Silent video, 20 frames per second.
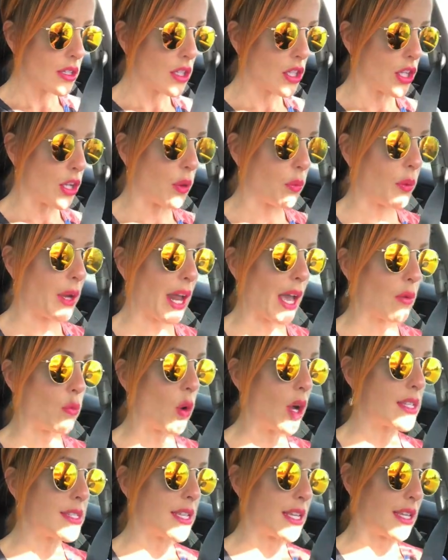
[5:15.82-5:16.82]
you know, when I
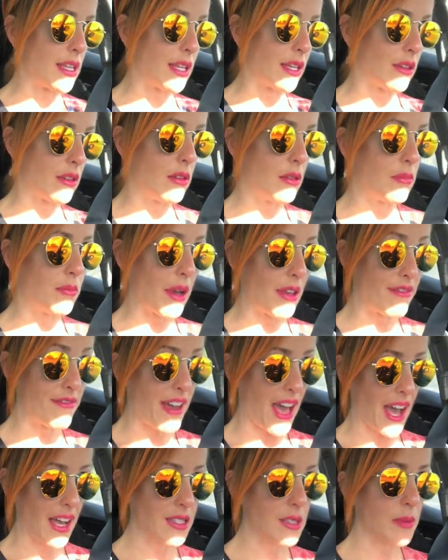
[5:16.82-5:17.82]
was eating my
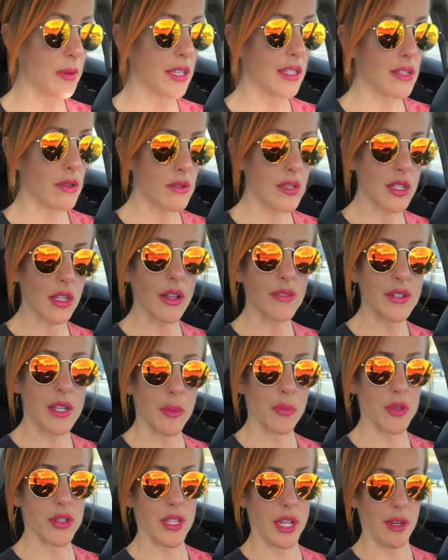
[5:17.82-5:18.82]
fats, because I would still have
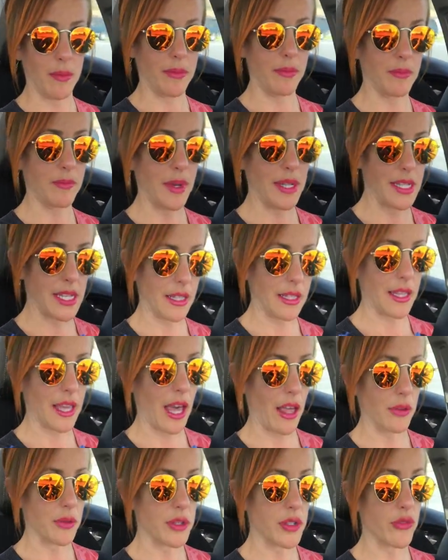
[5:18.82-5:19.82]
10% of my daily
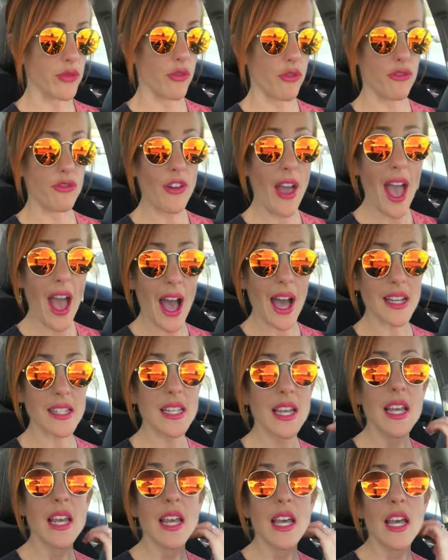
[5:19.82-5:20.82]
calories from fat,